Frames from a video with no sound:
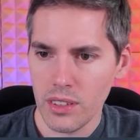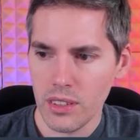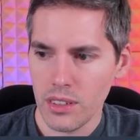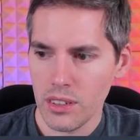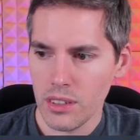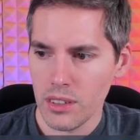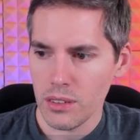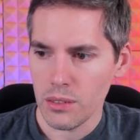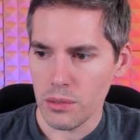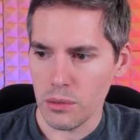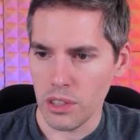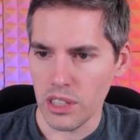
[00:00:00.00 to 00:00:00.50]

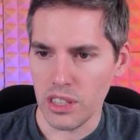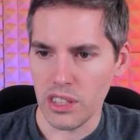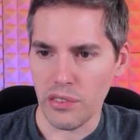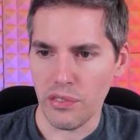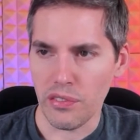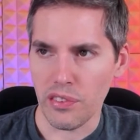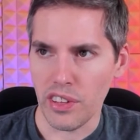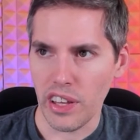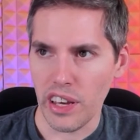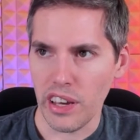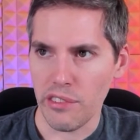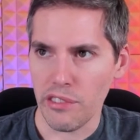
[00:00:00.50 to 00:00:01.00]
Read the
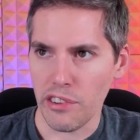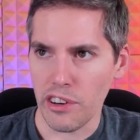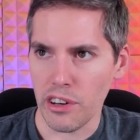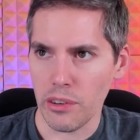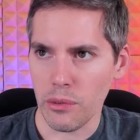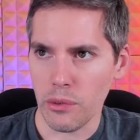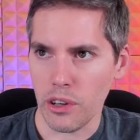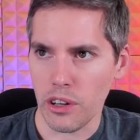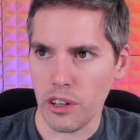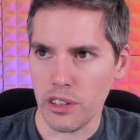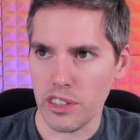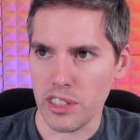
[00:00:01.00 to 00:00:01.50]
flavor.
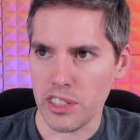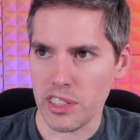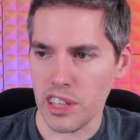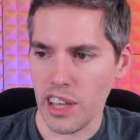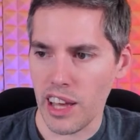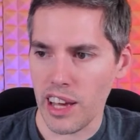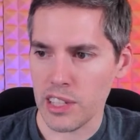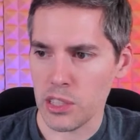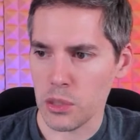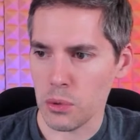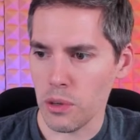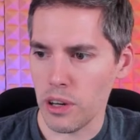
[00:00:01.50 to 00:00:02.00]
What on this
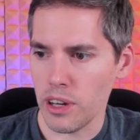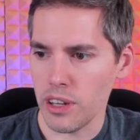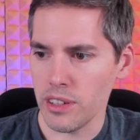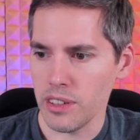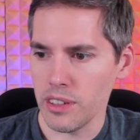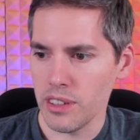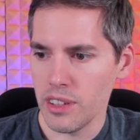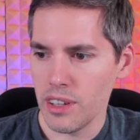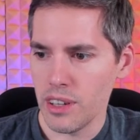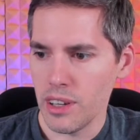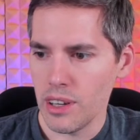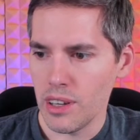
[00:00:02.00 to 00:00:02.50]
last one?
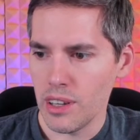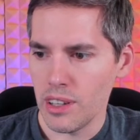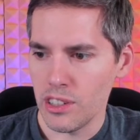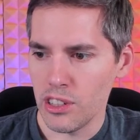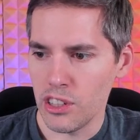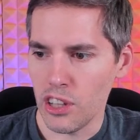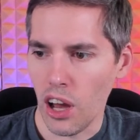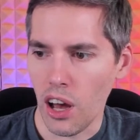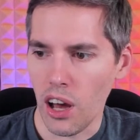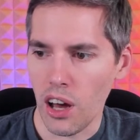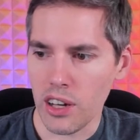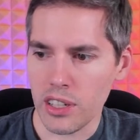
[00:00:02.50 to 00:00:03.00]

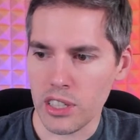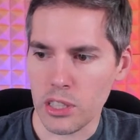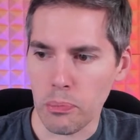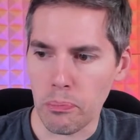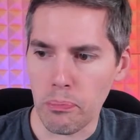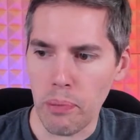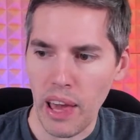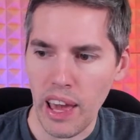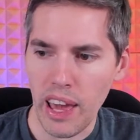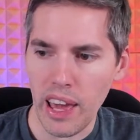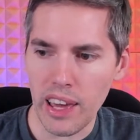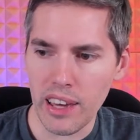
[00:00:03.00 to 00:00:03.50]
Dogs
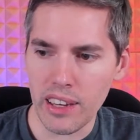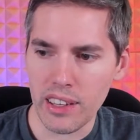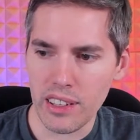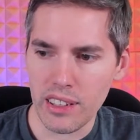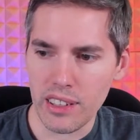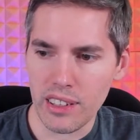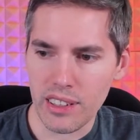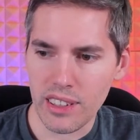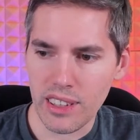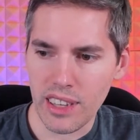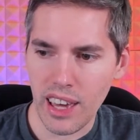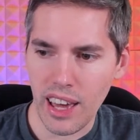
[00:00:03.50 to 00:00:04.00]

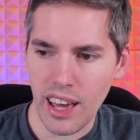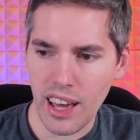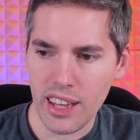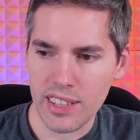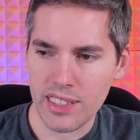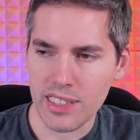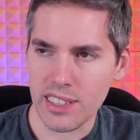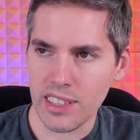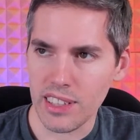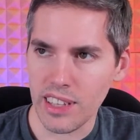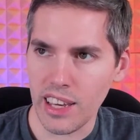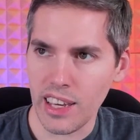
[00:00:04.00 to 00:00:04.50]
beg,
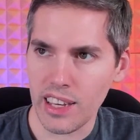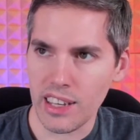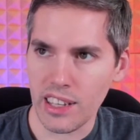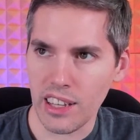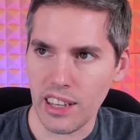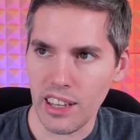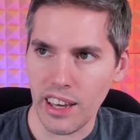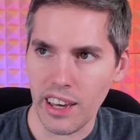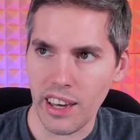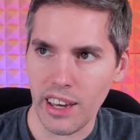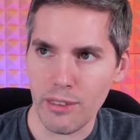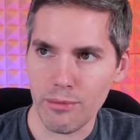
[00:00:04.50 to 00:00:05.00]
cats lay
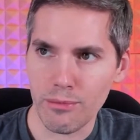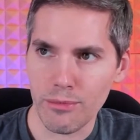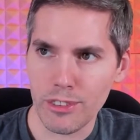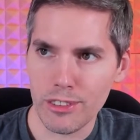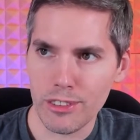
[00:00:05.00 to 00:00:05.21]
claim.